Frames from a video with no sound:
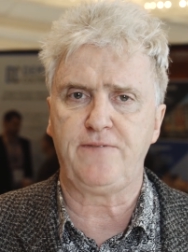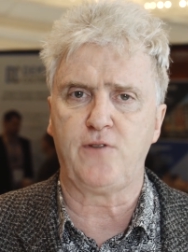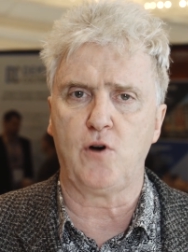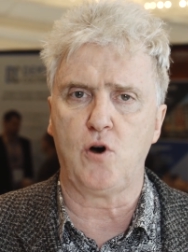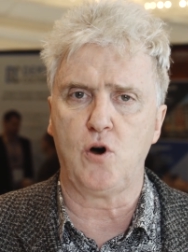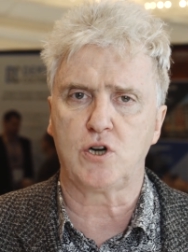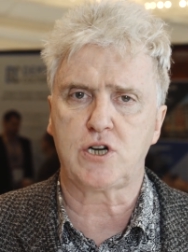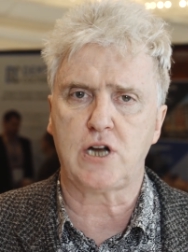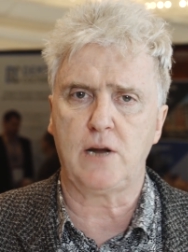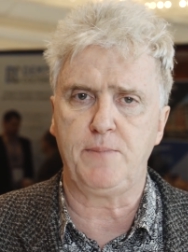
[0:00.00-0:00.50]

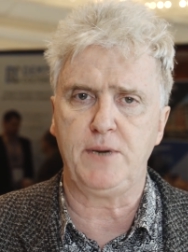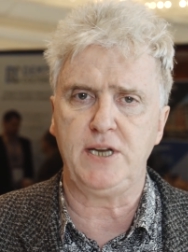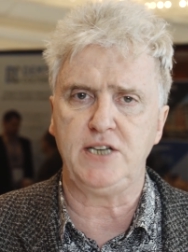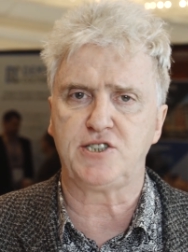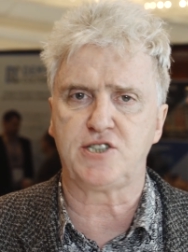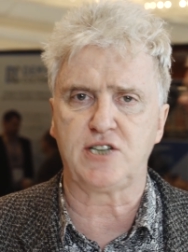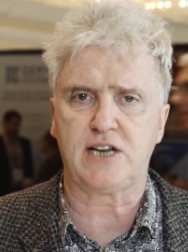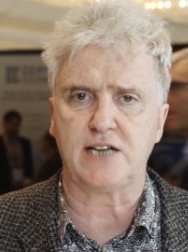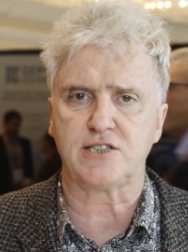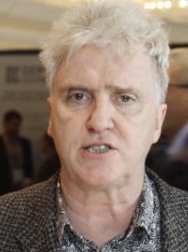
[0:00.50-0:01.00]
for
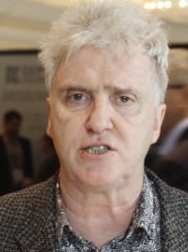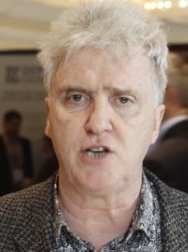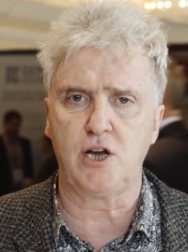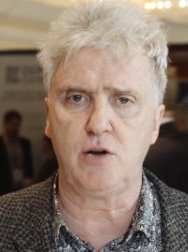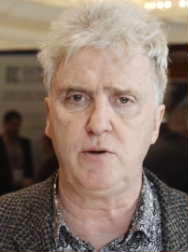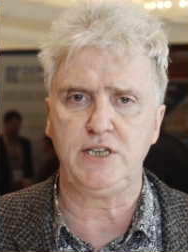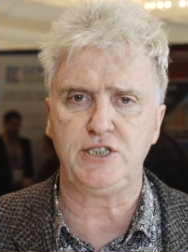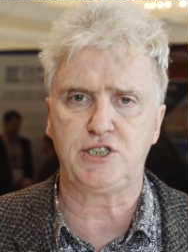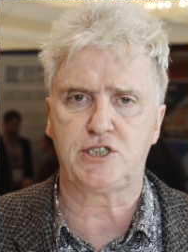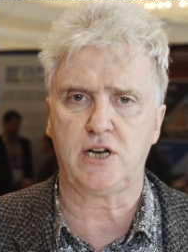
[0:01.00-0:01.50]
companies to get to
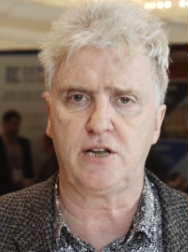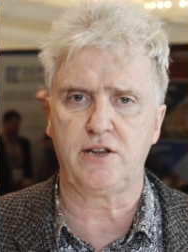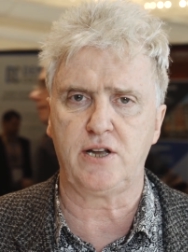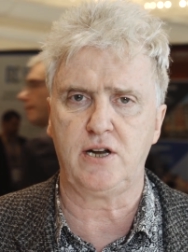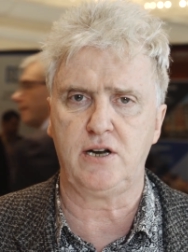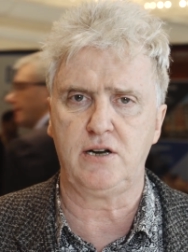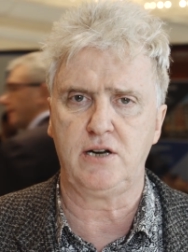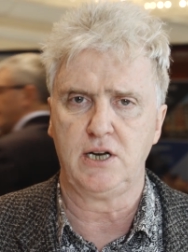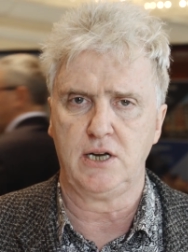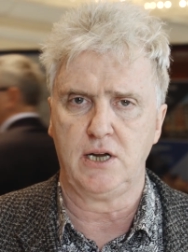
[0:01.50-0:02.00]
know each
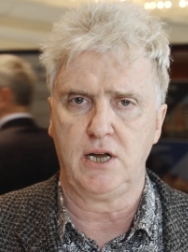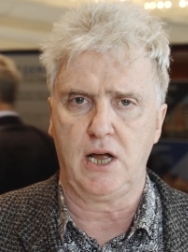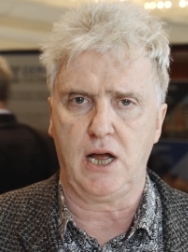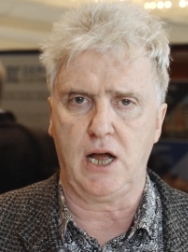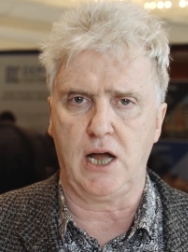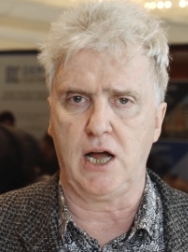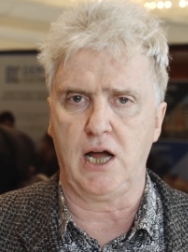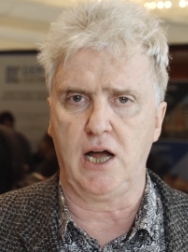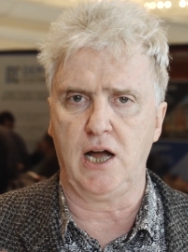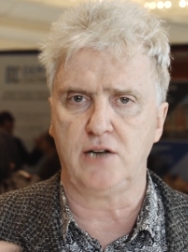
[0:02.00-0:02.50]
other,
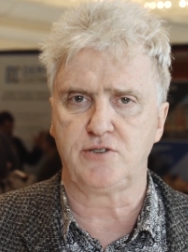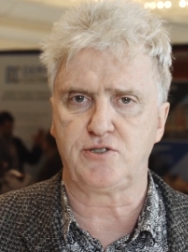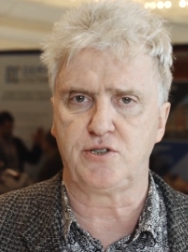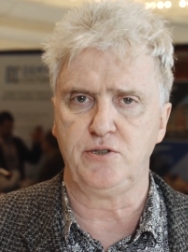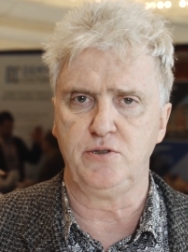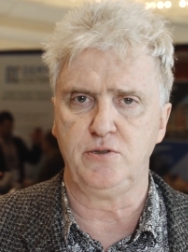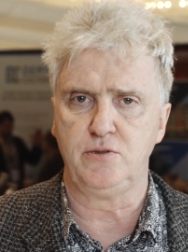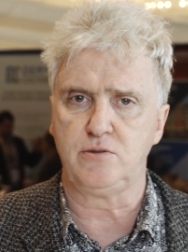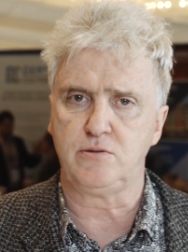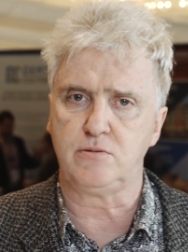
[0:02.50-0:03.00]

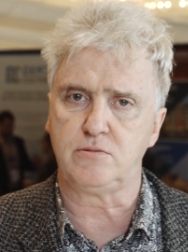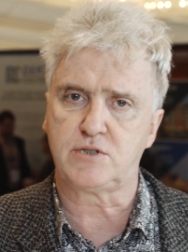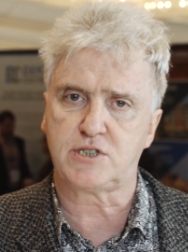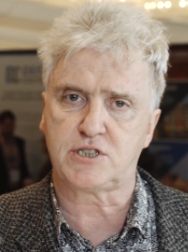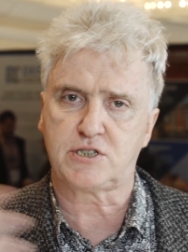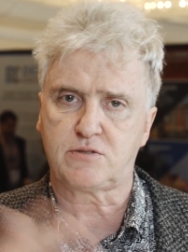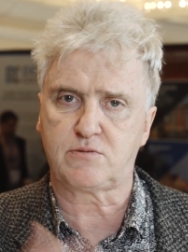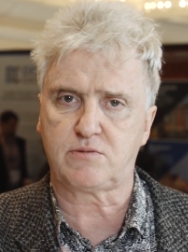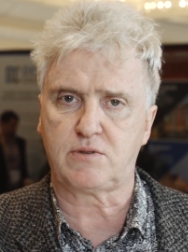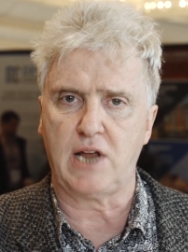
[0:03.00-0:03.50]
to
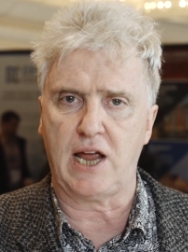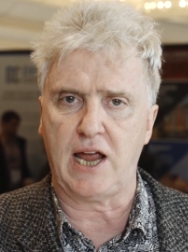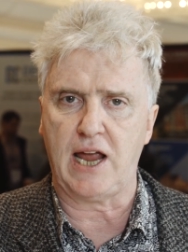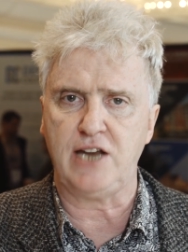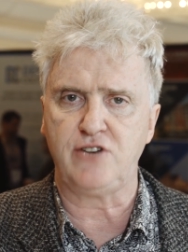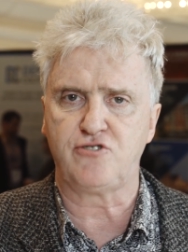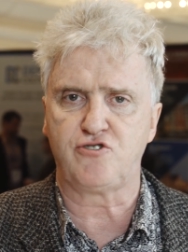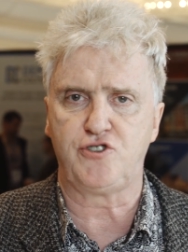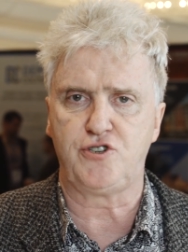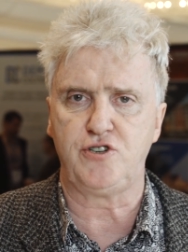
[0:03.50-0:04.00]

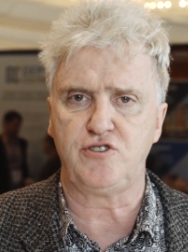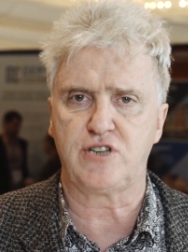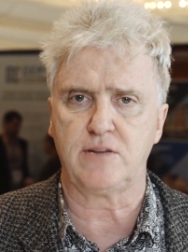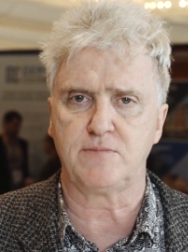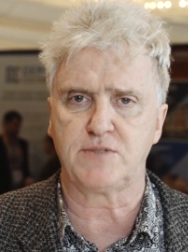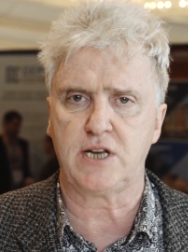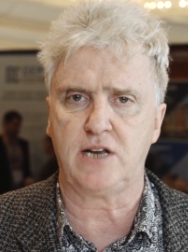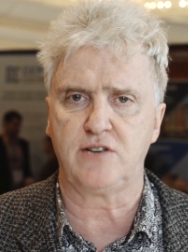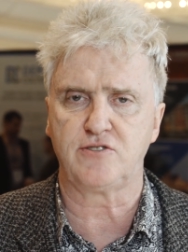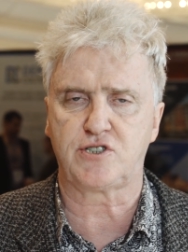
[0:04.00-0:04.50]
introduce
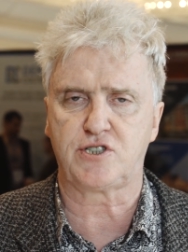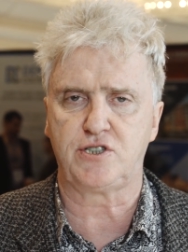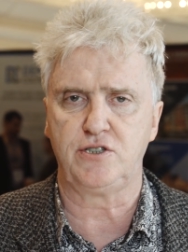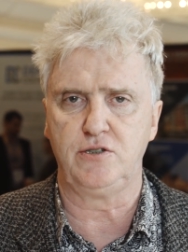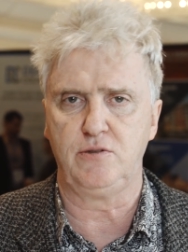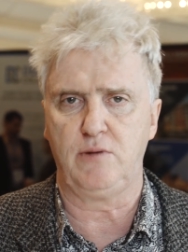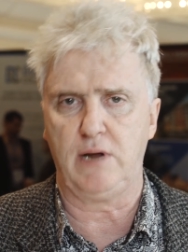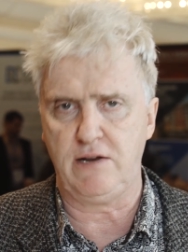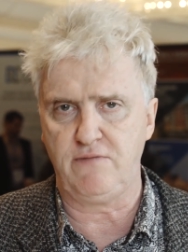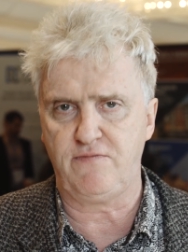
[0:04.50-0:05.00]
themselves
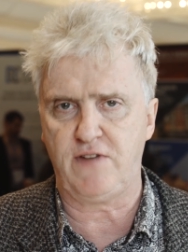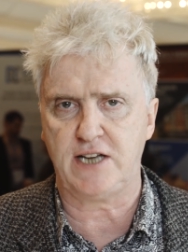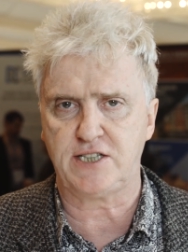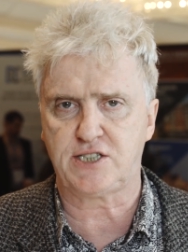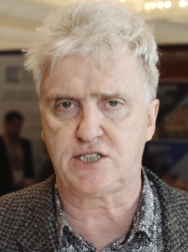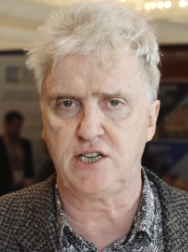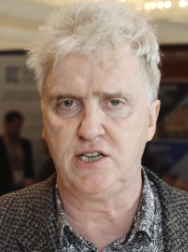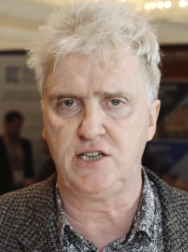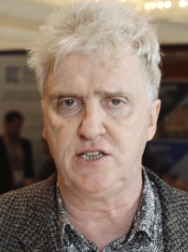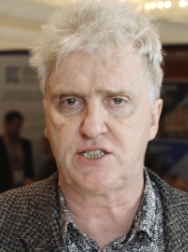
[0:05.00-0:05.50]
to
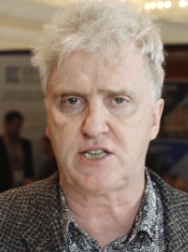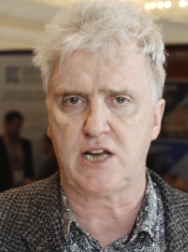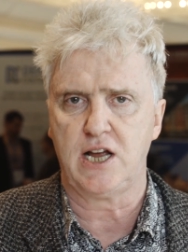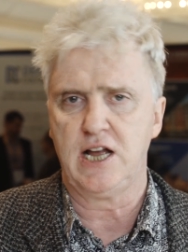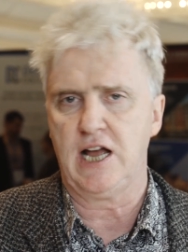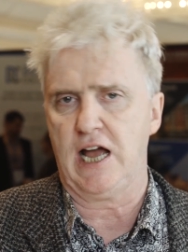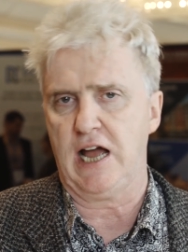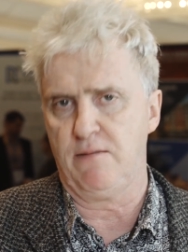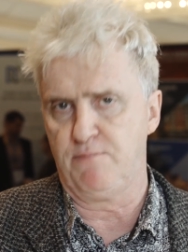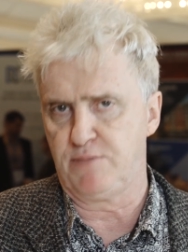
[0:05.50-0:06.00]
investors
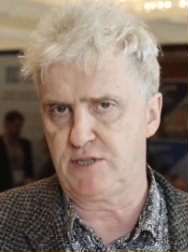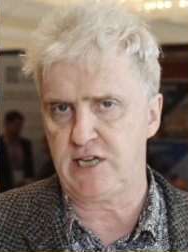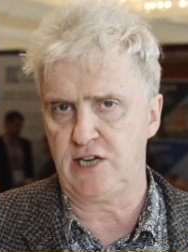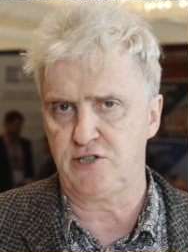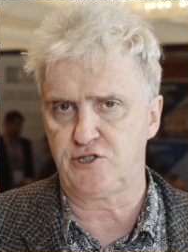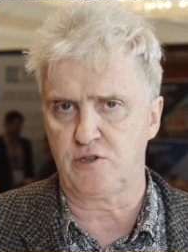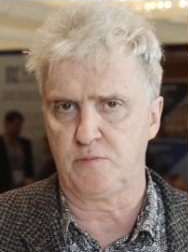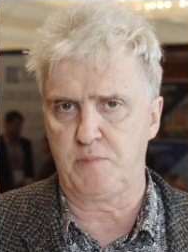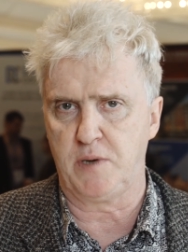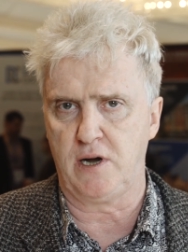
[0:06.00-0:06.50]
and
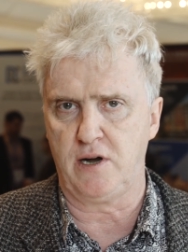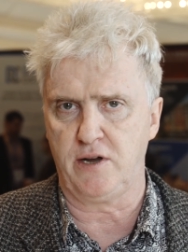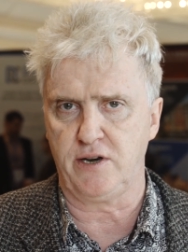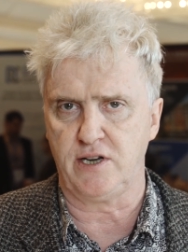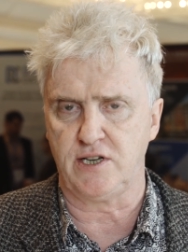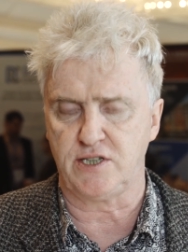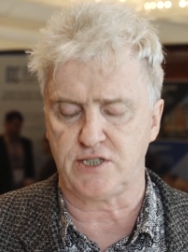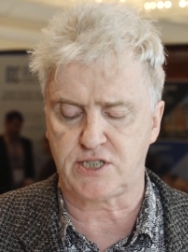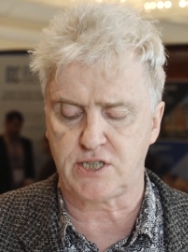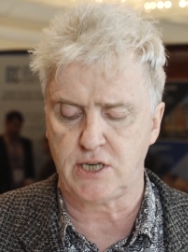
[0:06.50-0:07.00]
potential
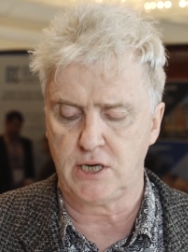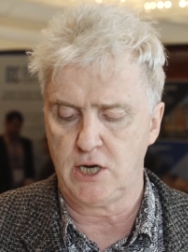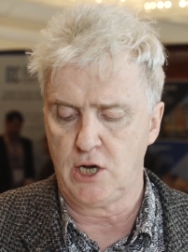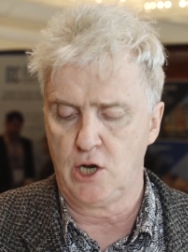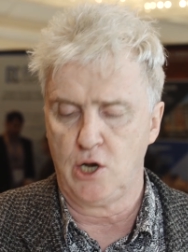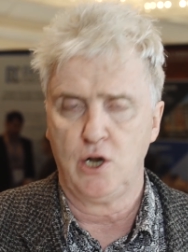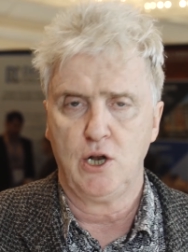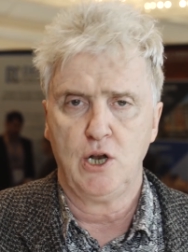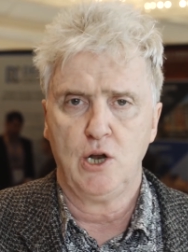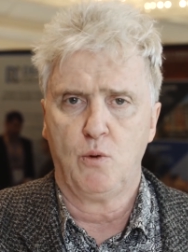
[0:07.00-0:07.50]
partners.
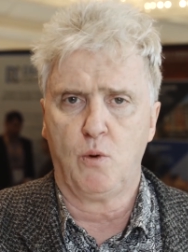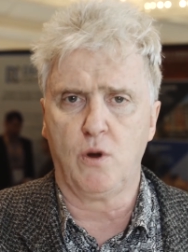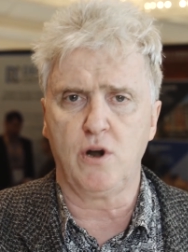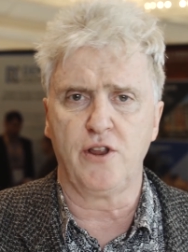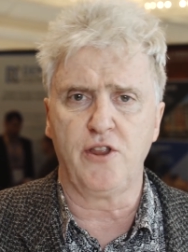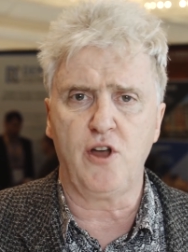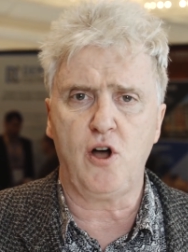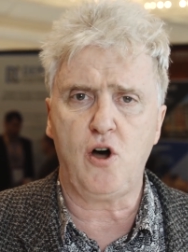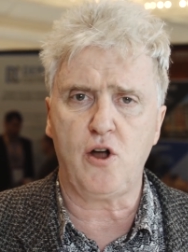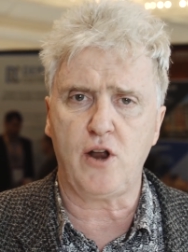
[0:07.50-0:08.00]
One
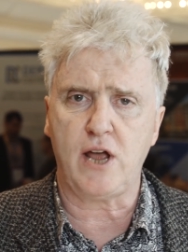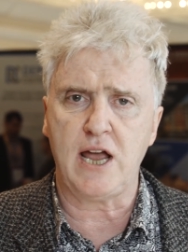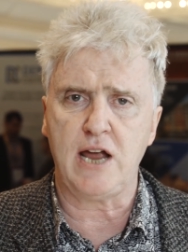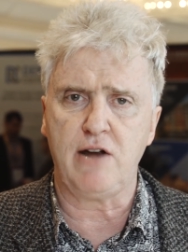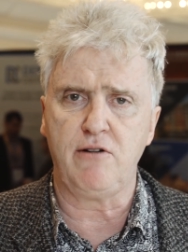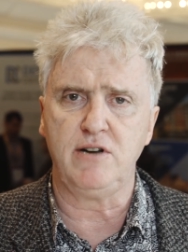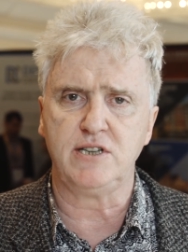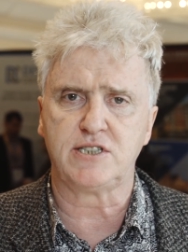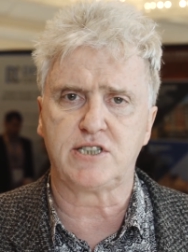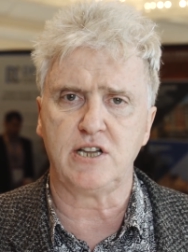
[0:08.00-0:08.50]
of the hot
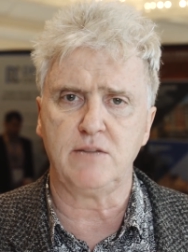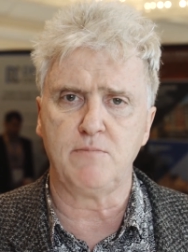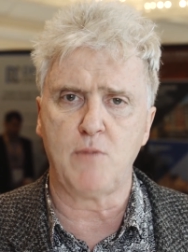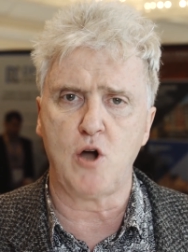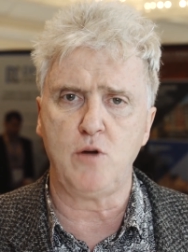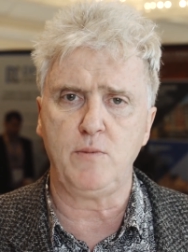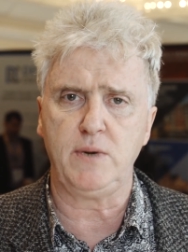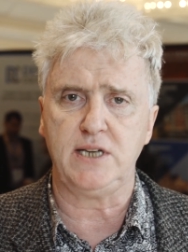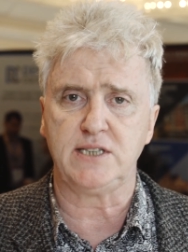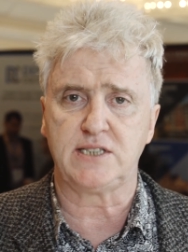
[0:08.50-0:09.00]
areas at the
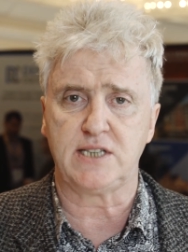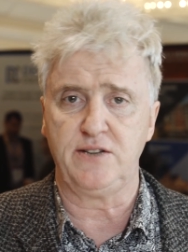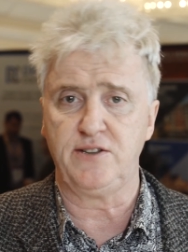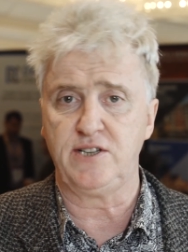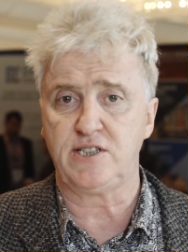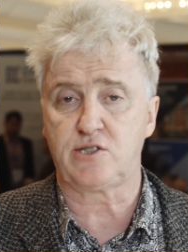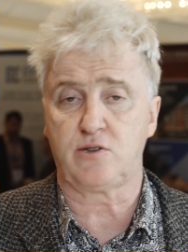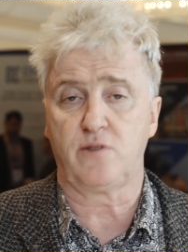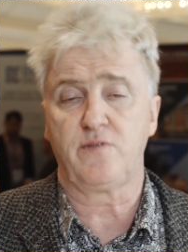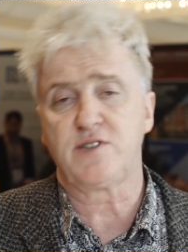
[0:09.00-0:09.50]
moment is in
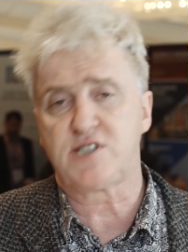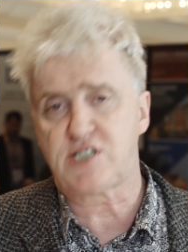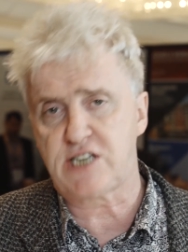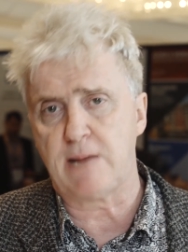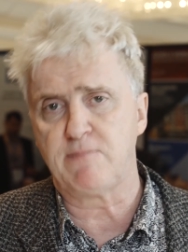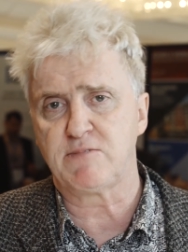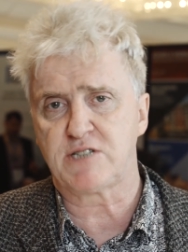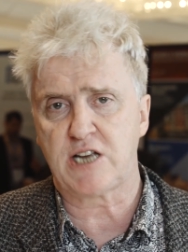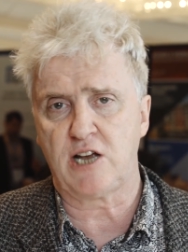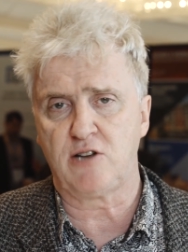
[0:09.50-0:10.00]
this sort of the
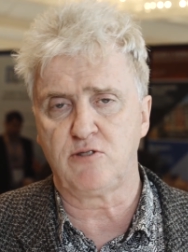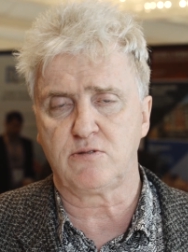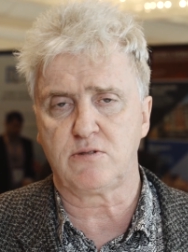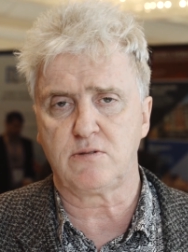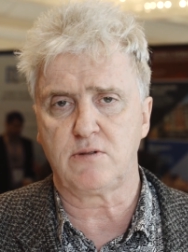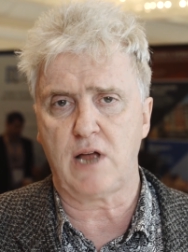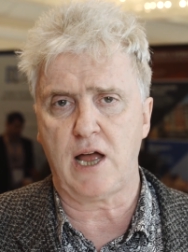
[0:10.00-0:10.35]
stem cell